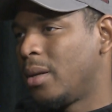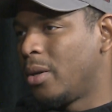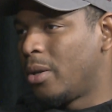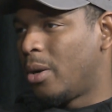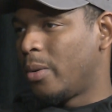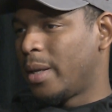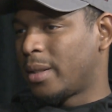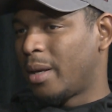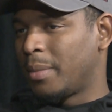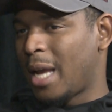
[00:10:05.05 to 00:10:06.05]
And
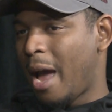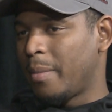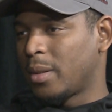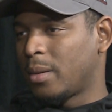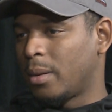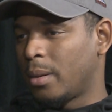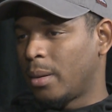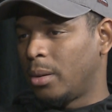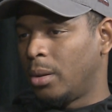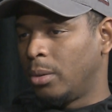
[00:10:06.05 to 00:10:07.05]
sometimes
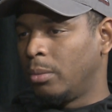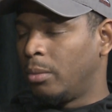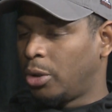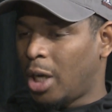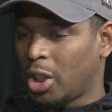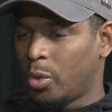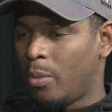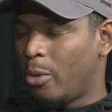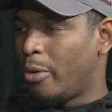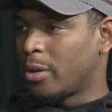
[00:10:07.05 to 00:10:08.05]
Joshua
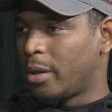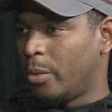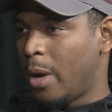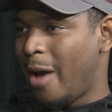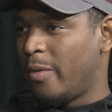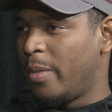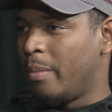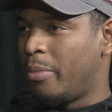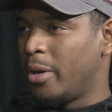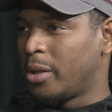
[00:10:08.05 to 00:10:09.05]
Morris haven't
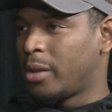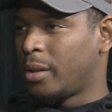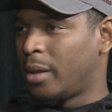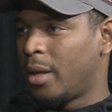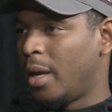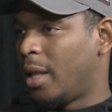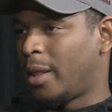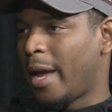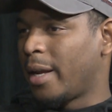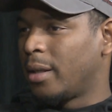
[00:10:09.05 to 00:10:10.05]
been pushed
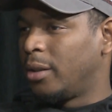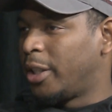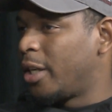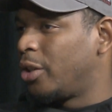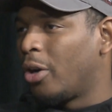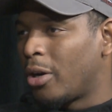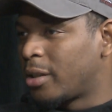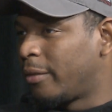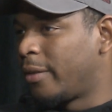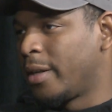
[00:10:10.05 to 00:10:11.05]
like Jaden
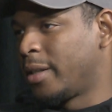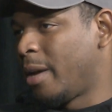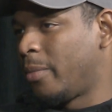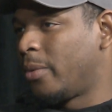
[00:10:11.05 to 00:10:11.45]
Dawson, for example.